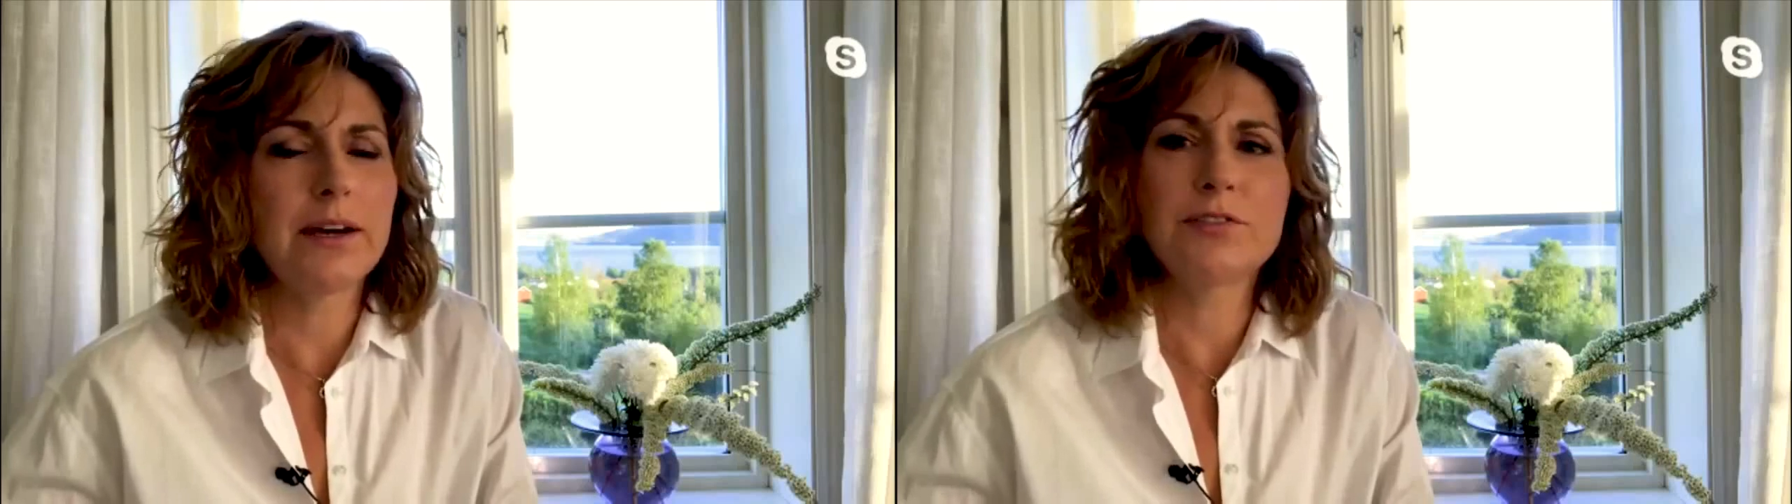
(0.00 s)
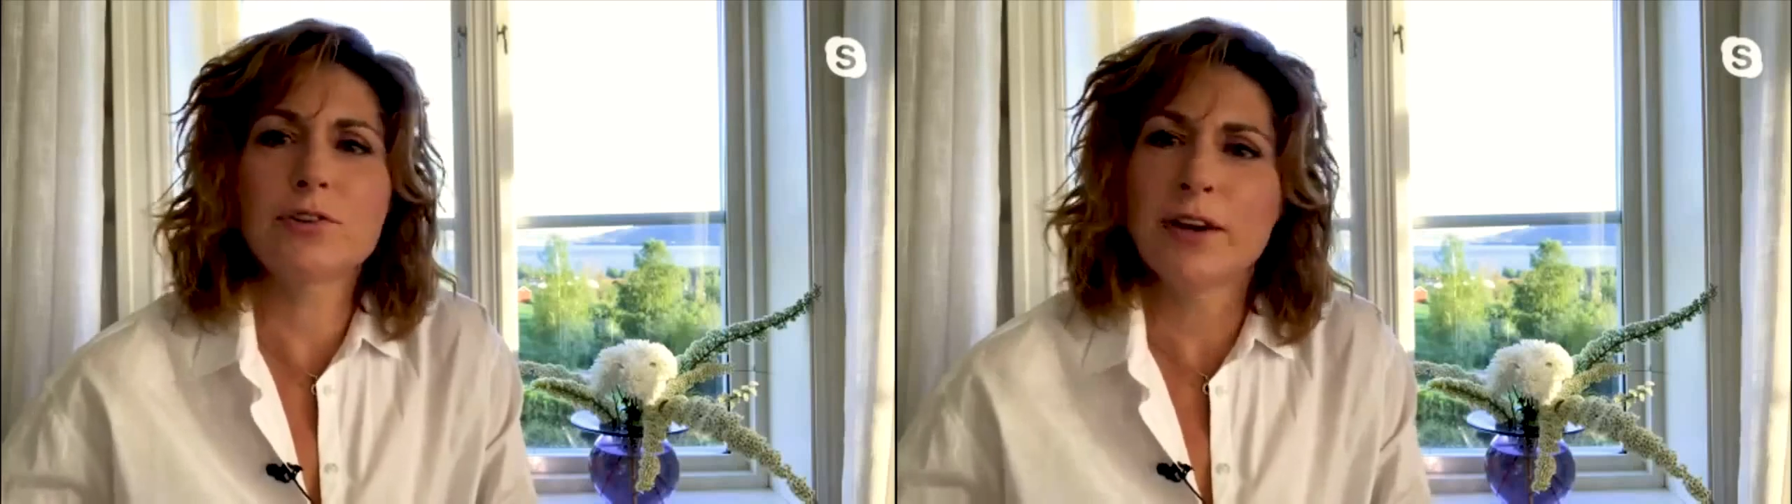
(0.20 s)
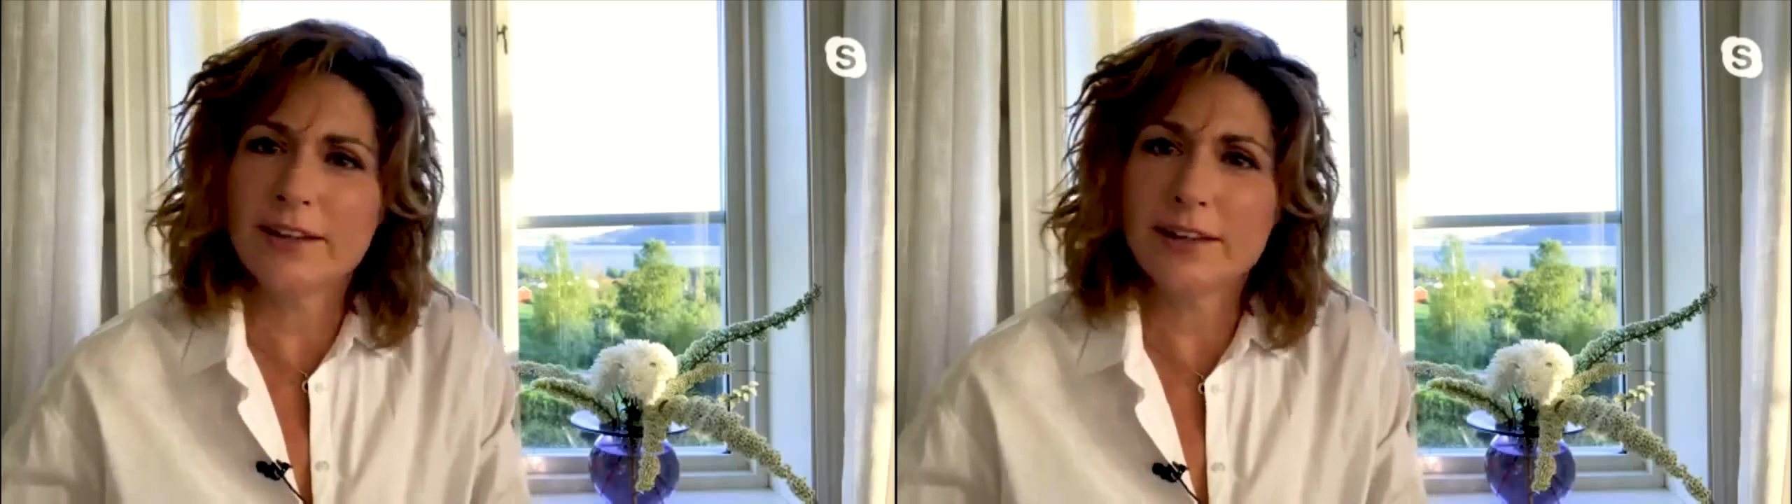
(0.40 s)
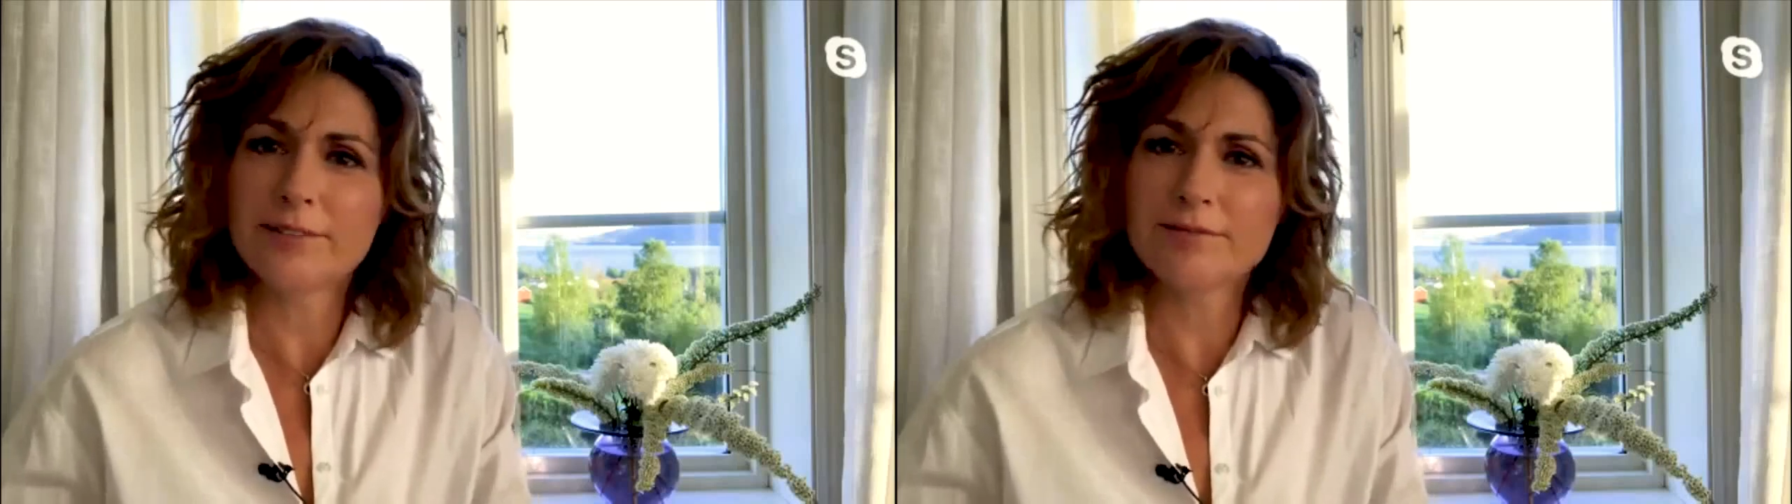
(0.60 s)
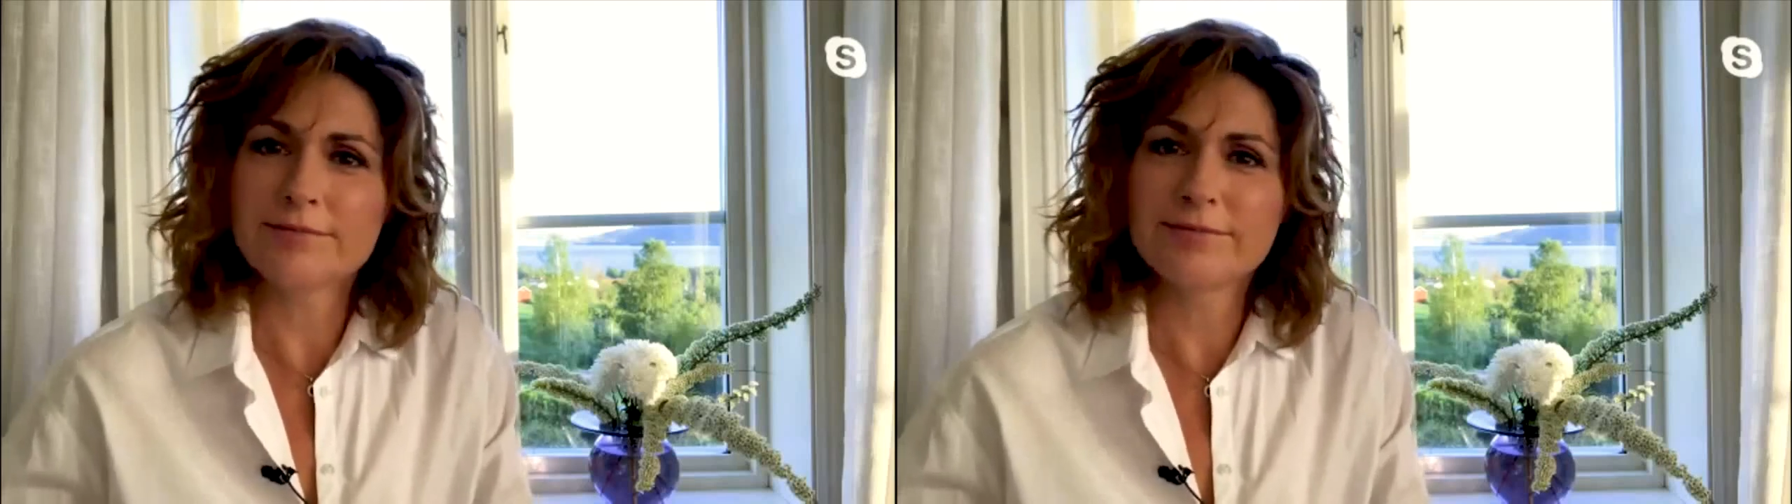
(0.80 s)
tried it.
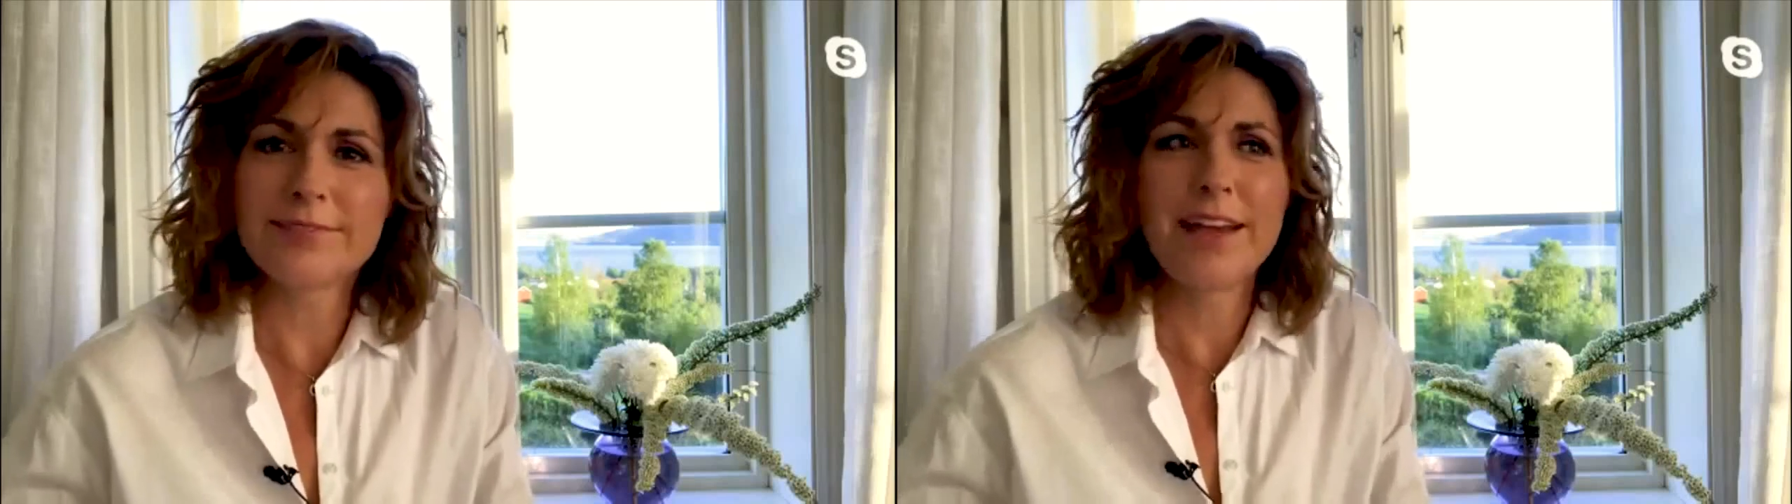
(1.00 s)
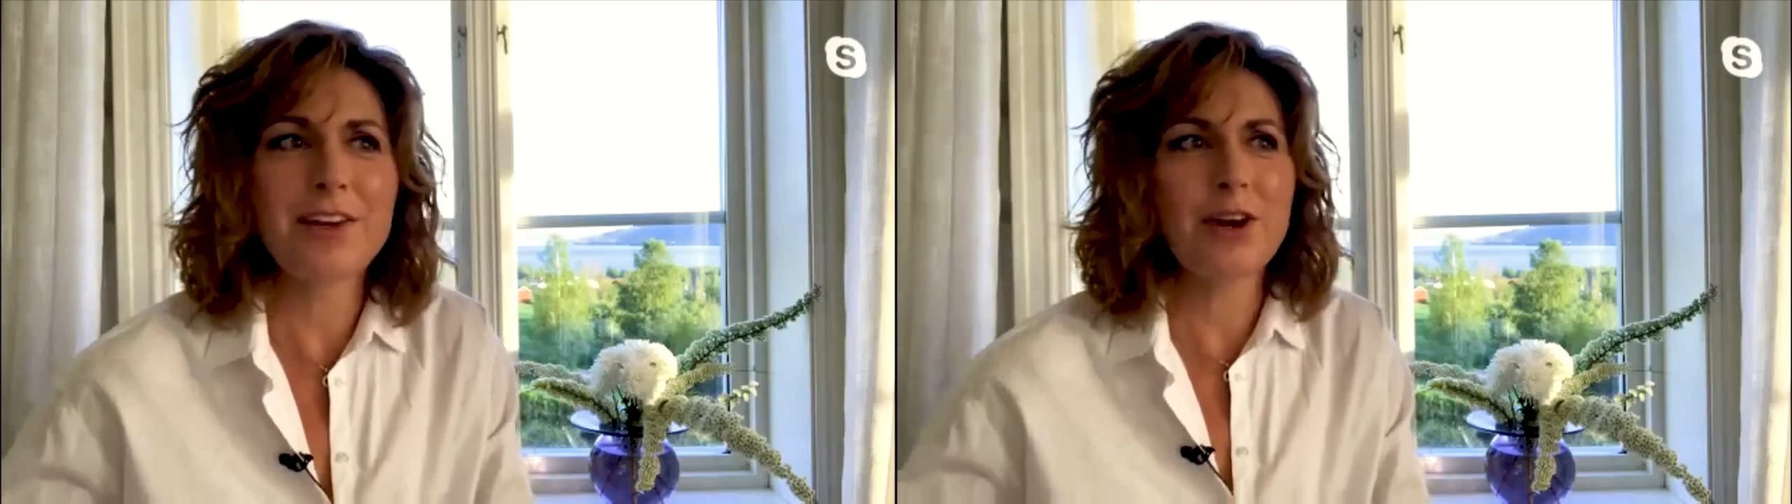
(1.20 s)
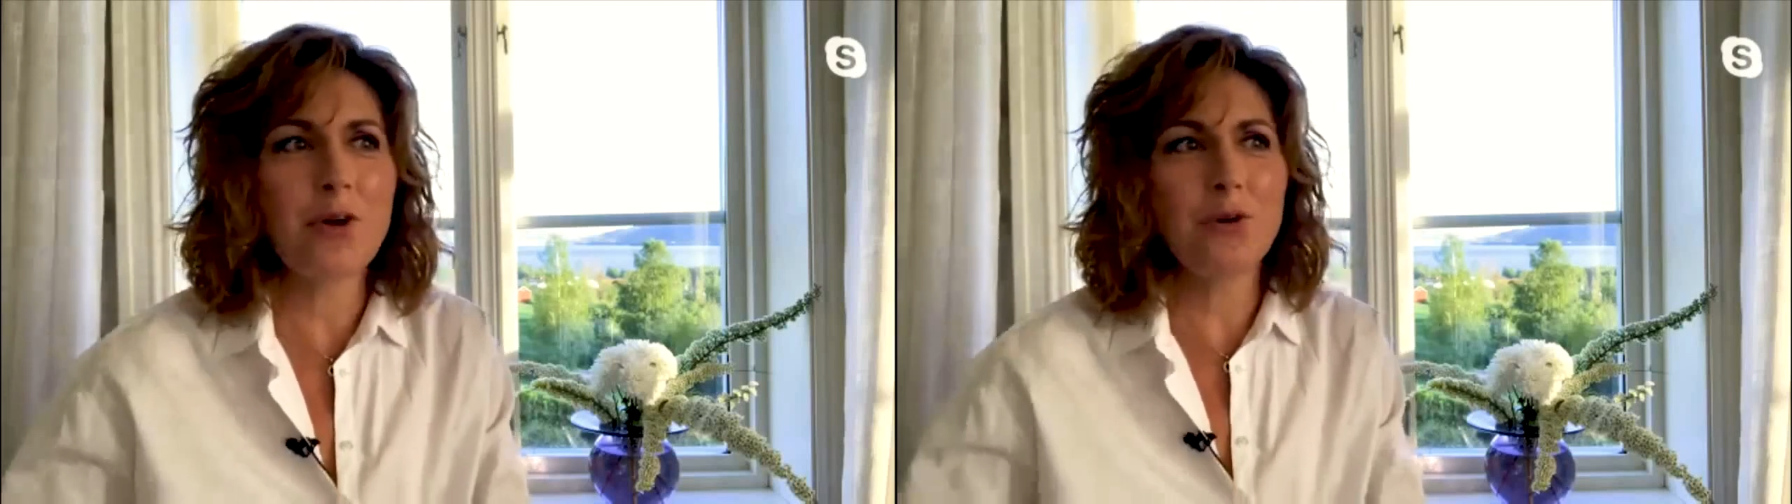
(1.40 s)
I know